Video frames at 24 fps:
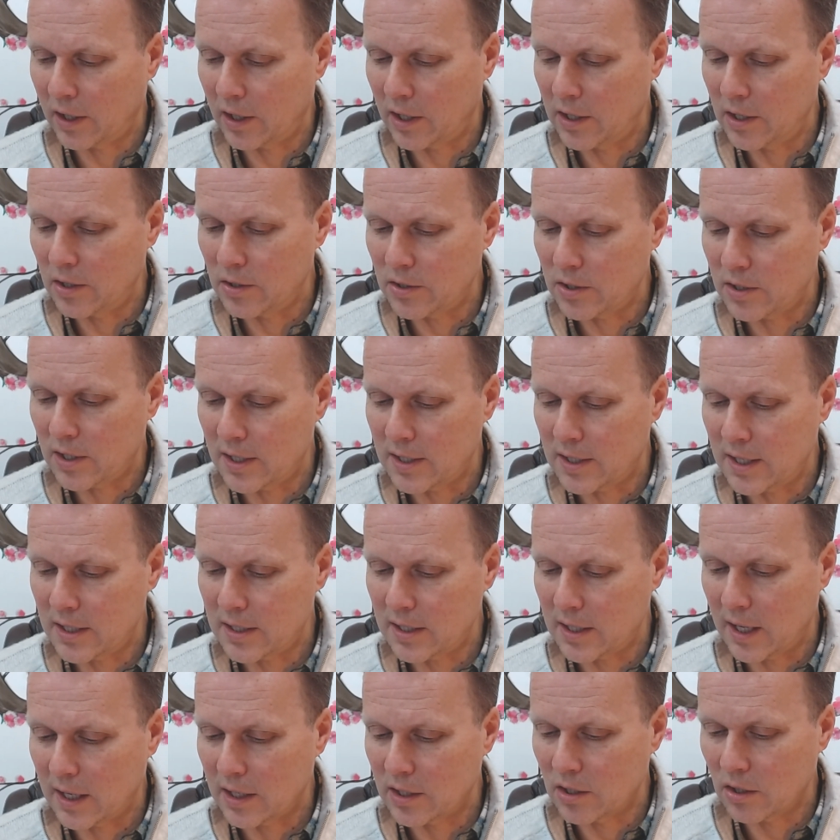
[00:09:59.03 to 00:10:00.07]
can use
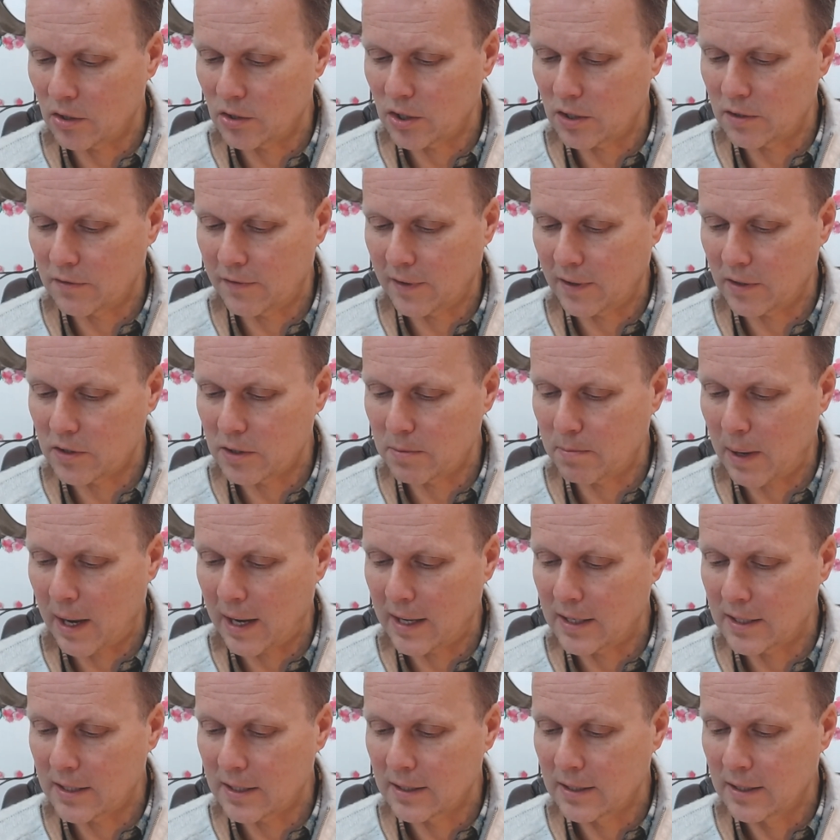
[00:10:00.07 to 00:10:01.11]
statistics, not just fill
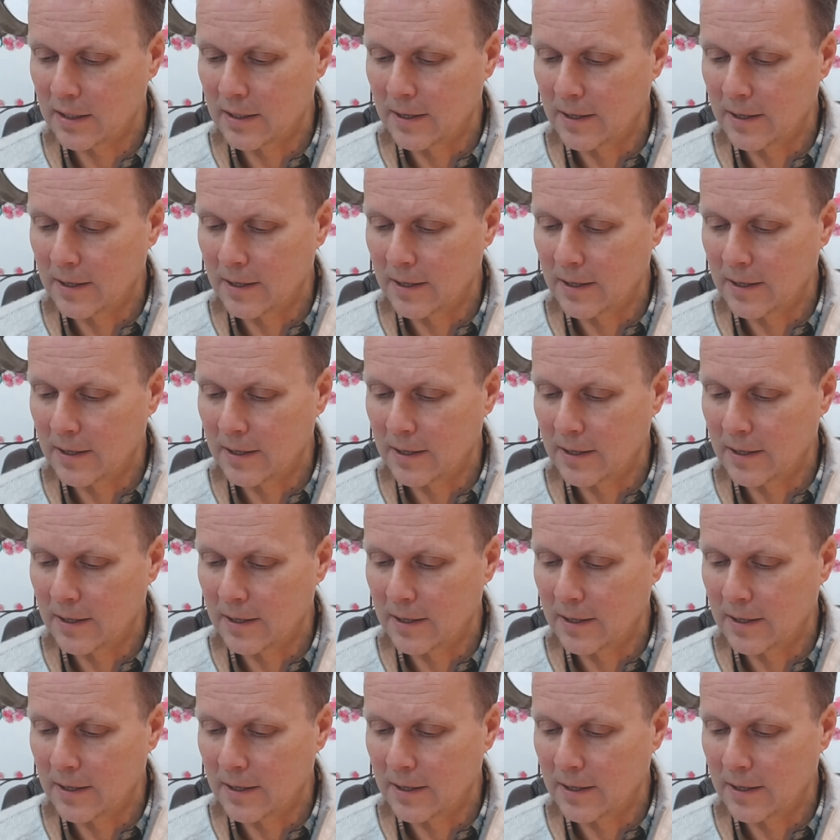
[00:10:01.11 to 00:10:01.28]
space.